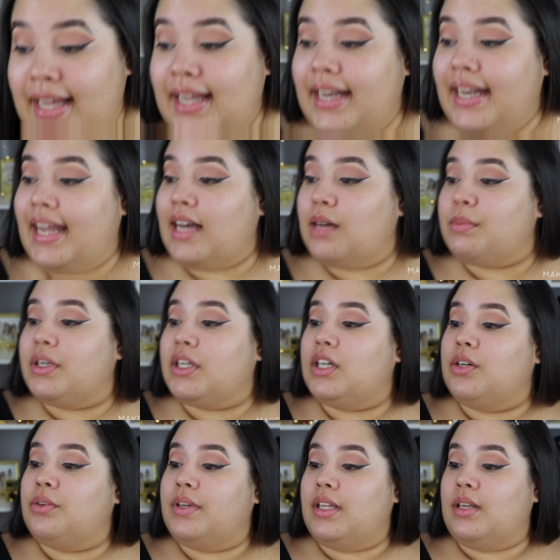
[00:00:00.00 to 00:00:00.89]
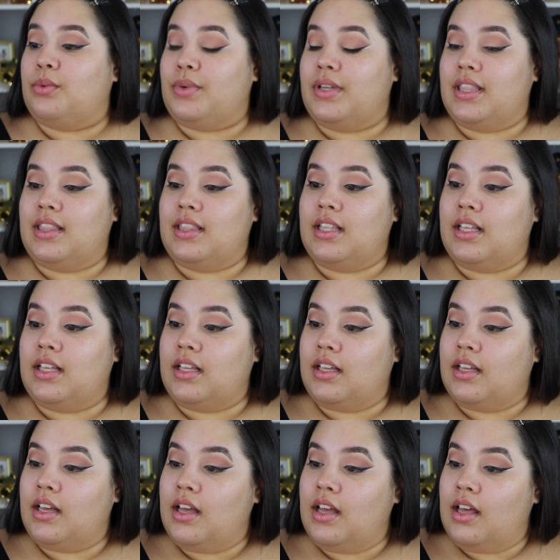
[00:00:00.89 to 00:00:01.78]
Now I'm gonna go in with
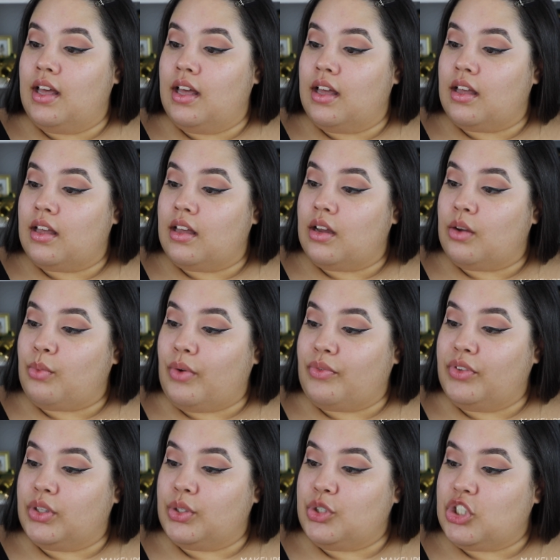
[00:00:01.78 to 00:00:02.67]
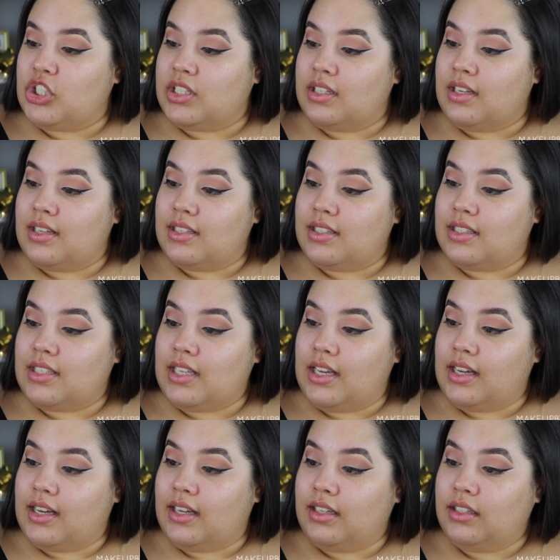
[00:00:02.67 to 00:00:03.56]
the Revolution
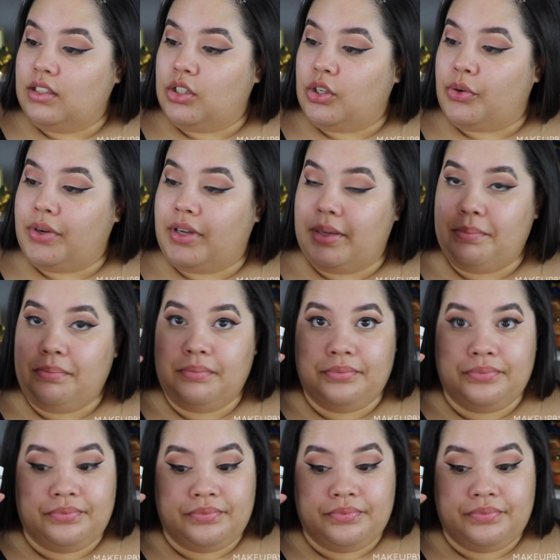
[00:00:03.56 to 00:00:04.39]
Cica cream.